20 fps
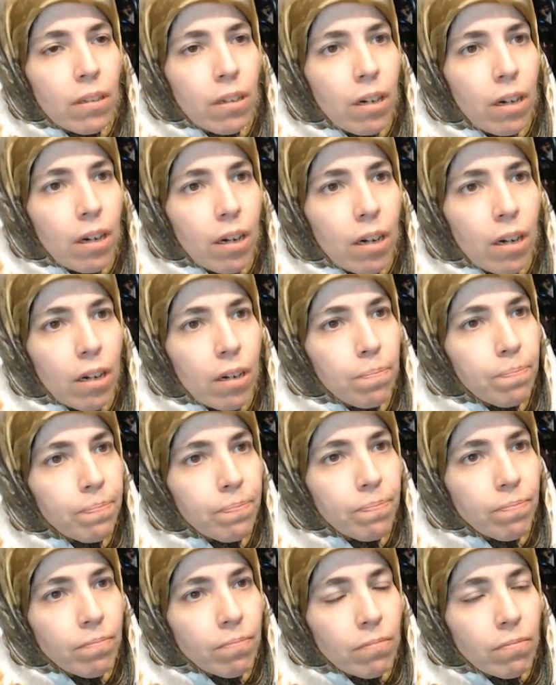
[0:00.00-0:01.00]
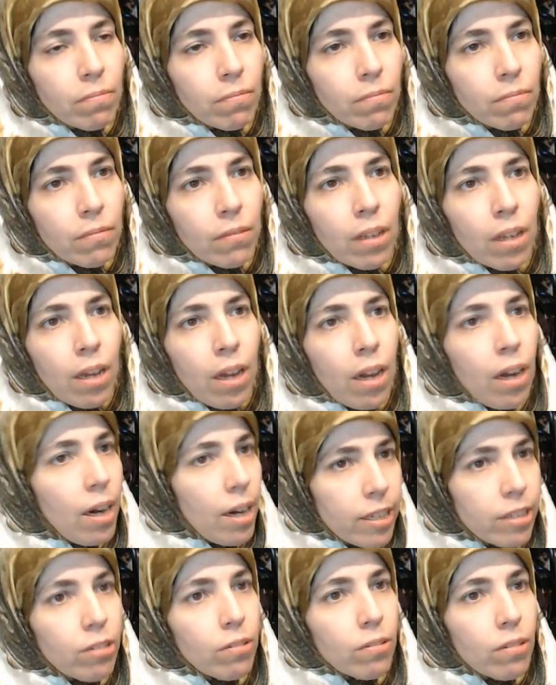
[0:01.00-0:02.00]
I
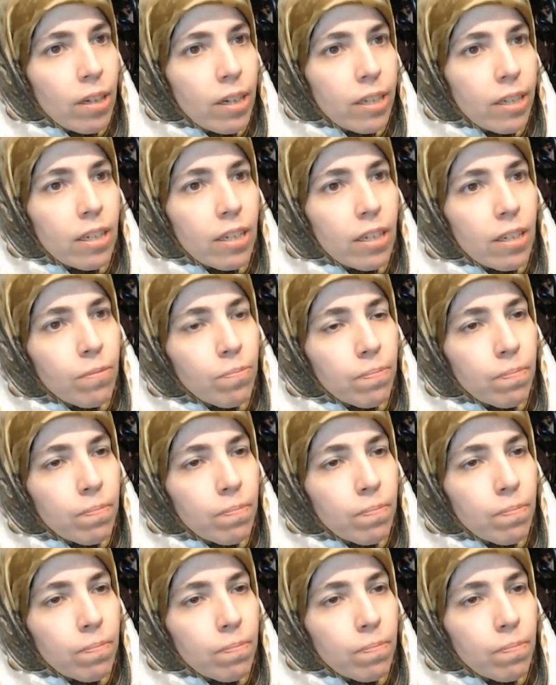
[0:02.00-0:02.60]
don't like it.